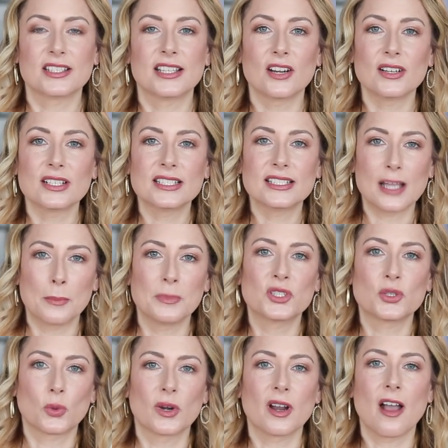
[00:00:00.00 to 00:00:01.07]
There is some
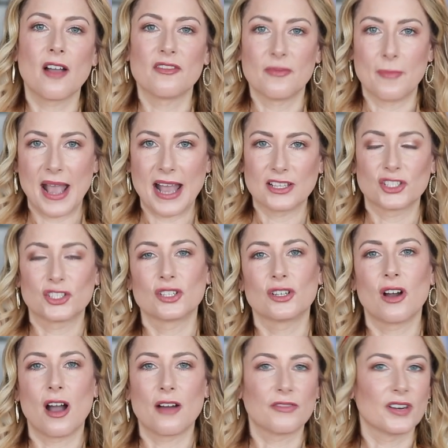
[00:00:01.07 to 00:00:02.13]
sort of master
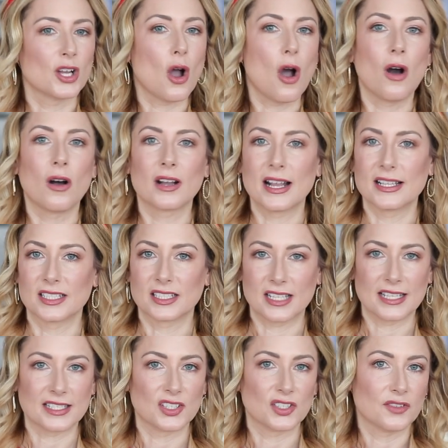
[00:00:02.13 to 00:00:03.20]
offering all kinds of
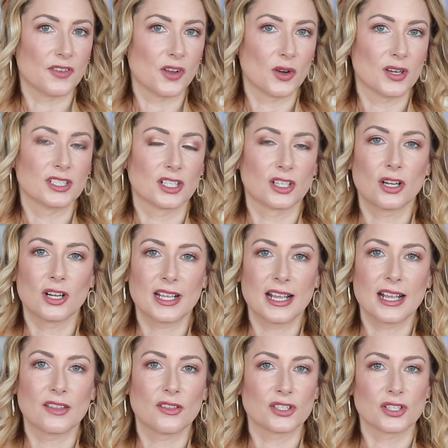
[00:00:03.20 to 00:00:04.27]
classes. If you're into
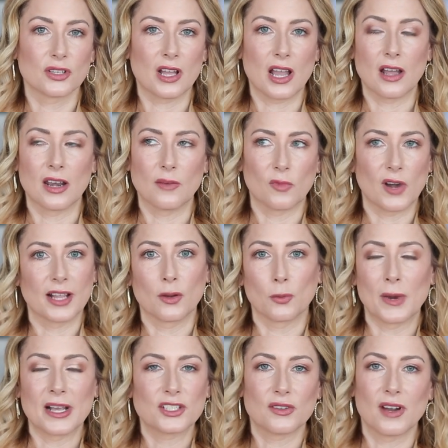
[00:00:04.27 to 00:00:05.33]
cooking, there's a, and running a
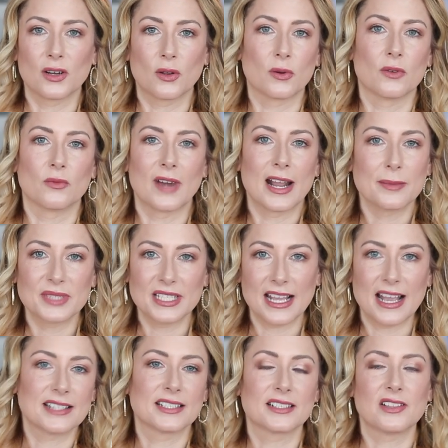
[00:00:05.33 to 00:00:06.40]
restaurant, Gordon Ramsay
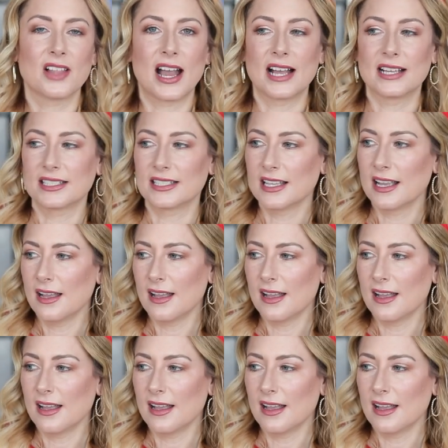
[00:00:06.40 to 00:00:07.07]
has a class.